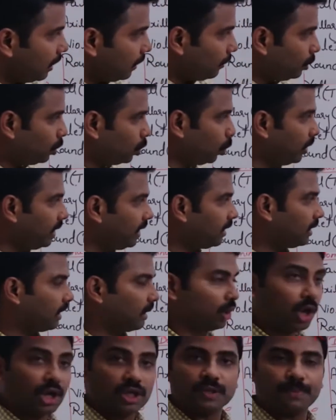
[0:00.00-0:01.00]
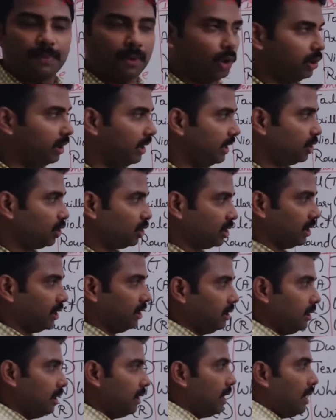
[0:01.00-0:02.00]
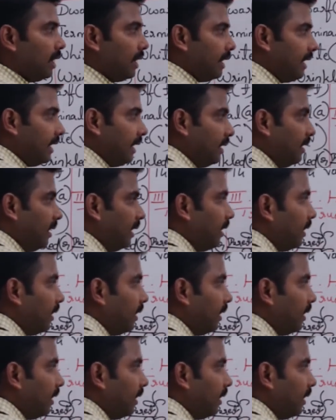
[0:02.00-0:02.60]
During cross pollination he did